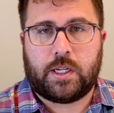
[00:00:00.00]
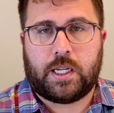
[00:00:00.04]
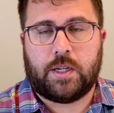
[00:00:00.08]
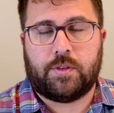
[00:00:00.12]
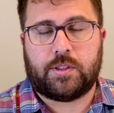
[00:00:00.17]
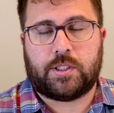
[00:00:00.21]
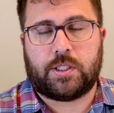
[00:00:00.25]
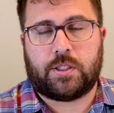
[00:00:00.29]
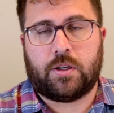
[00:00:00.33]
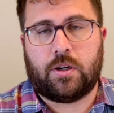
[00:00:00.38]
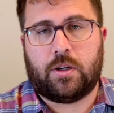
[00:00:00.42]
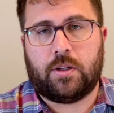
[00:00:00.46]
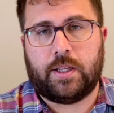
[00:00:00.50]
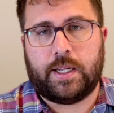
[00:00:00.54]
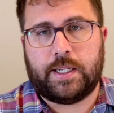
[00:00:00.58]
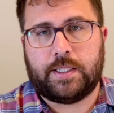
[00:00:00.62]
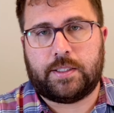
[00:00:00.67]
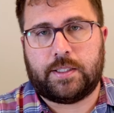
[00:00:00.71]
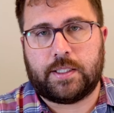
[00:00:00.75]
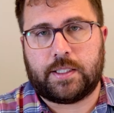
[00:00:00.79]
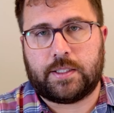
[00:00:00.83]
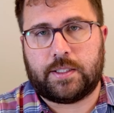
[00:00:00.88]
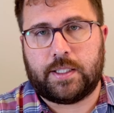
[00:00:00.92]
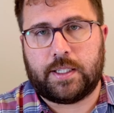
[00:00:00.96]
give us a call
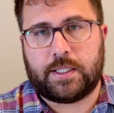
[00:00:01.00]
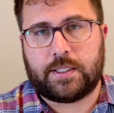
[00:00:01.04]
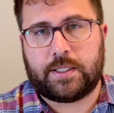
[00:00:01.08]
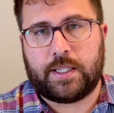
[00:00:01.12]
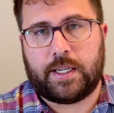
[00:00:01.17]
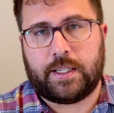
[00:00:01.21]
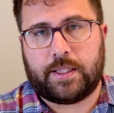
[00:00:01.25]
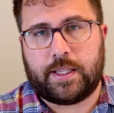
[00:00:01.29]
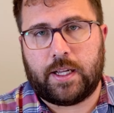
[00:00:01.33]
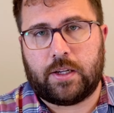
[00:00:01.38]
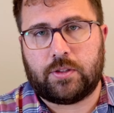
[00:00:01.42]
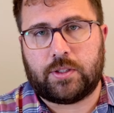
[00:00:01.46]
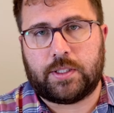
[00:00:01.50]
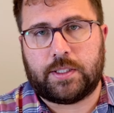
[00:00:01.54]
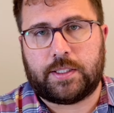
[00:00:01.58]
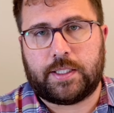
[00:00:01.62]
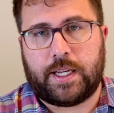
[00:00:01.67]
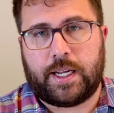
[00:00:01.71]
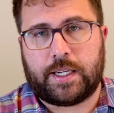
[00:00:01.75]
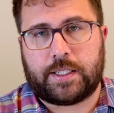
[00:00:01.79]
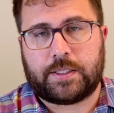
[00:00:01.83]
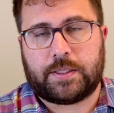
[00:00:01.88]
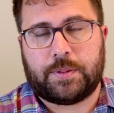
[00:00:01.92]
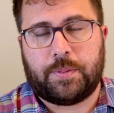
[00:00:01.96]
866 8000
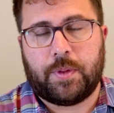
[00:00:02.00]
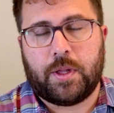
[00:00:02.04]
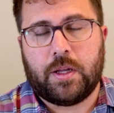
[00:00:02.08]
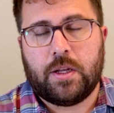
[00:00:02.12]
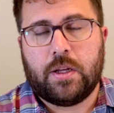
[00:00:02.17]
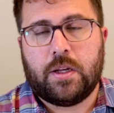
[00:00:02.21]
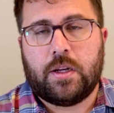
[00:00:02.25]
tax.